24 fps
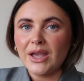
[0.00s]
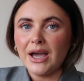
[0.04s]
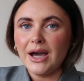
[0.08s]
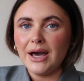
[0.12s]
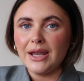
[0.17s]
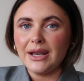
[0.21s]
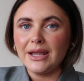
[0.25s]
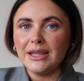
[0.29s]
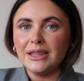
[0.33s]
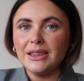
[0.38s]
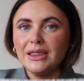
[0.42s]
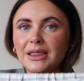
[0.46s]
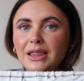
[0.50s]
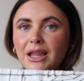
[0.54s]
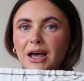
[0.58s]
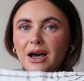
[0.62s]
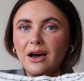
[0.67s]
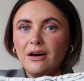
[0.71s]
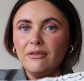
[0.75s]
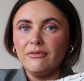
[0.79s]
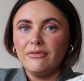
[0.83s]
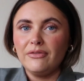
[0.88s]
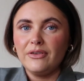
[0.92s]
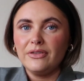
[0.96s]
And I
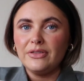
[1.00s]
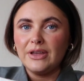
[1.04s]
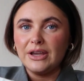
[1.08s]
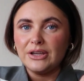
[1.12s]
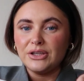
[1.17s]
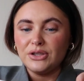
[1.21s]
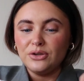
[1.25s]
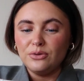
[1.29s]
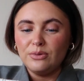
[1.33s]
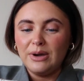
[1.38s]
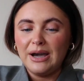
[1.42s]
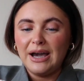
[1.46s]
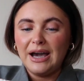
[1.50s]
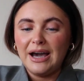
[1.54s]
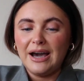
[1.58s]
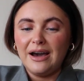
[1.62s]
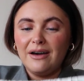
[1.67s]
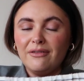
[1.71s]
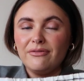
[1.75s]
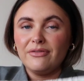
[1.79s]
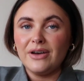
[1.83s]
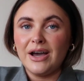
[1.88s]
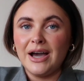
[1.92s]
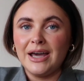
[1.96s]
love that you
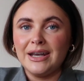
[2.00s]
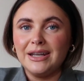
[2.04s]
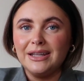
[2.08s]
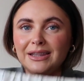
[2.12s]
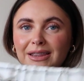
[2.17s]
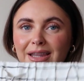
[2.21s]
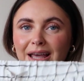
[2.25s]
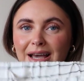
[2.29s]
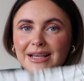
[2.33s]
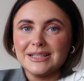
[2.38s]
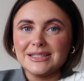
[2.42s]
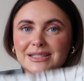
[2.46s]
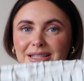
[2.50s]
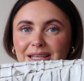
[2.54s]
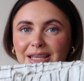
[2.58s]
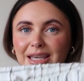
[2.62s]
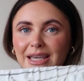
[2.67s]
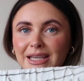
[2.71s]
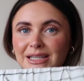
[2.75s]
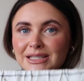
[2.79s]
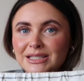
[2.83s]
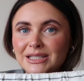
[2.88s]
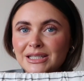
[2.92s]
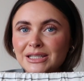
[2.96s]
have an
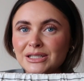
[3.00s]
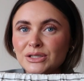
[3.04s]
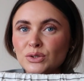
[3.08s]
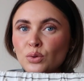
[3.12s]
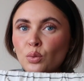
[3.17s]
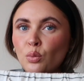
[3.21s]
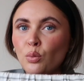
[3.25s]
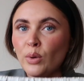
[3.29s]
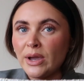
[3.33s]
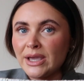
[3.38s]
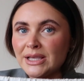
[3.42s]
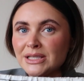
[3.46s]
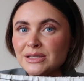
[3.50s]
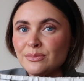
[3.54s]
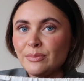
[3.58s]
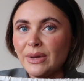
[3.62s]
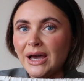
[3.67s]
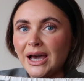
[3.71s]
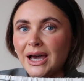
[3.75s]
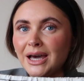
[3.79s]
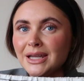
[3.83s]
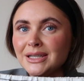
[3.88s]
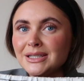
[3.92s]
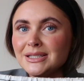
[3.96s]
elasticated
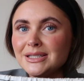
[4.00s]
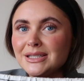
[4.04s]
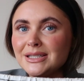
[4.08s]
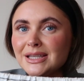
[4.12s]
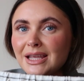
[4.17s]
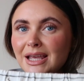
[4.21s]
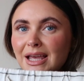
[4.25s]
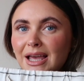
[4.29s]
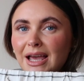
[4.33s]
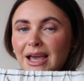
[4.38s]
waistband,